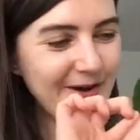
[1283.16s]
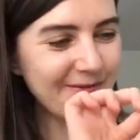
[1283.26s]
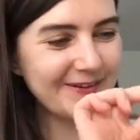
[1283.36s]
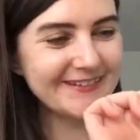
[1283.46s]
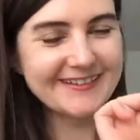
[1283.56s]

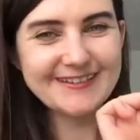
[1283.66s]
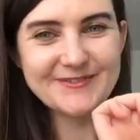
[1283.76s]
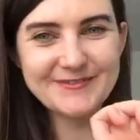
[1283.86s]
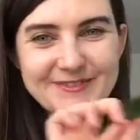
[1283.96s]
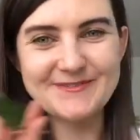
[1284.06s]
one leaf
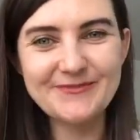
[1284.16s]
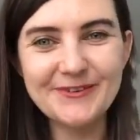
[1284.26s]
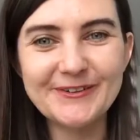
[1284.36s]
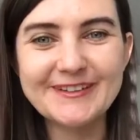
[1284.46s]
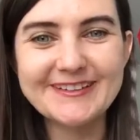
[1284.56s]

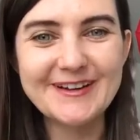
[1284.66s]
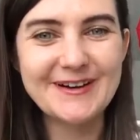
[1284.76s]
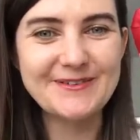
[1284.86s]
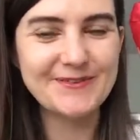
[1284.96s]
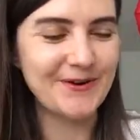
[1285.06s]
fallen
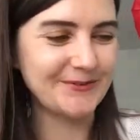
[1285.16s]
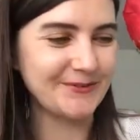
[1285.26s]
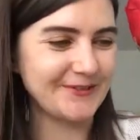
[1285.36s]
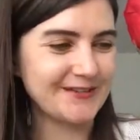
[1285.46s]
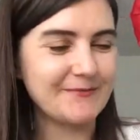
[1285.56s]
off of it.